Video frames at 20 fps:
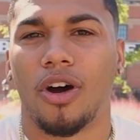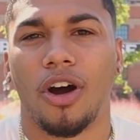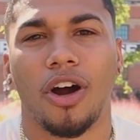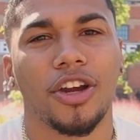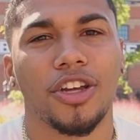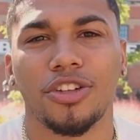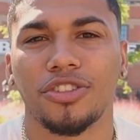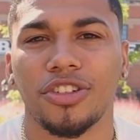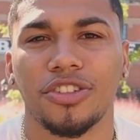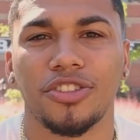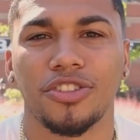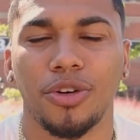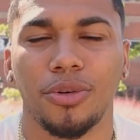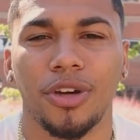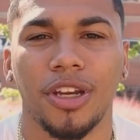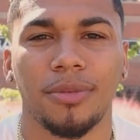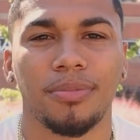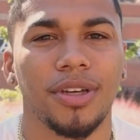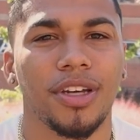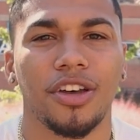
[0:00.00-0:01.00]
are you just
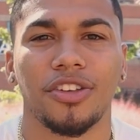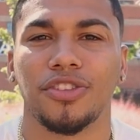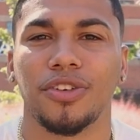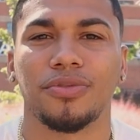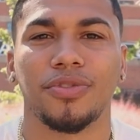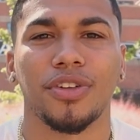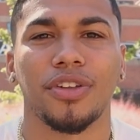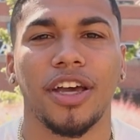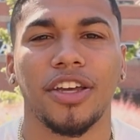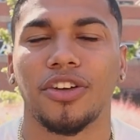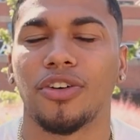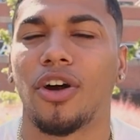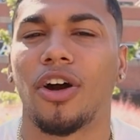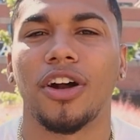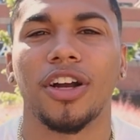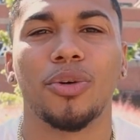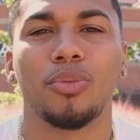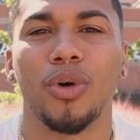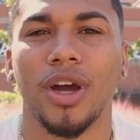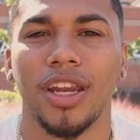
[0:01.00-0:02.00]
doing it because you feel like you
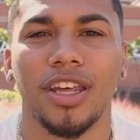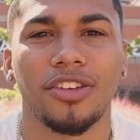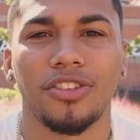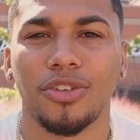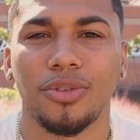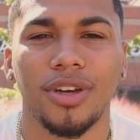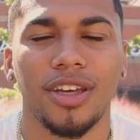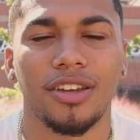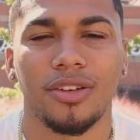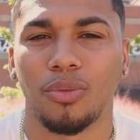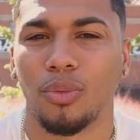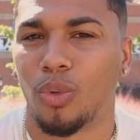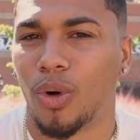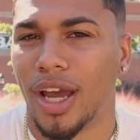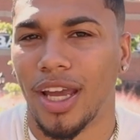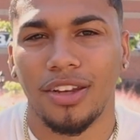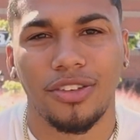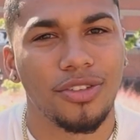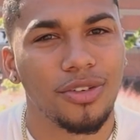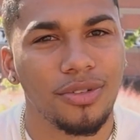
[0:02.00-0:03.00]
already went into it
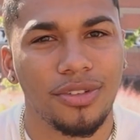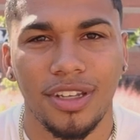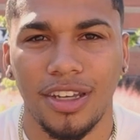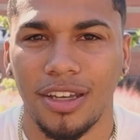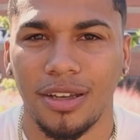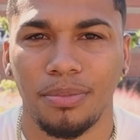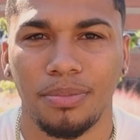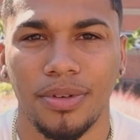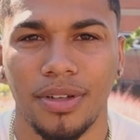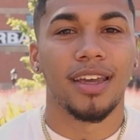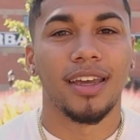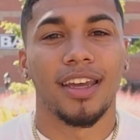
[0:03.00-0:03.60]
way too deep?